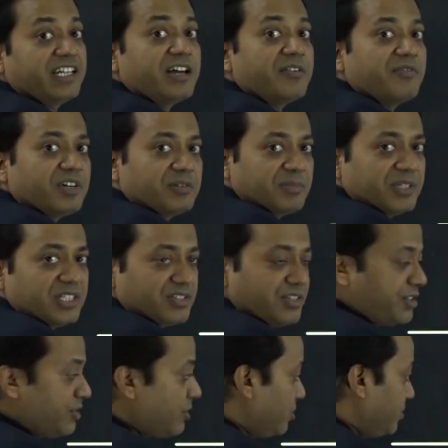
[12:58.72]
never be
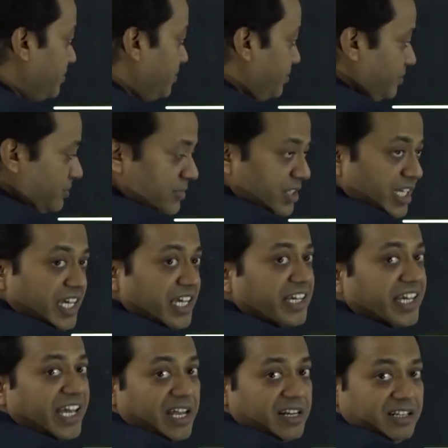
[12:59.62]
0. A
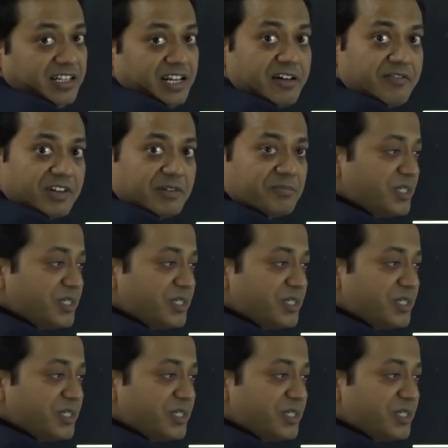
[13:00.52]
can never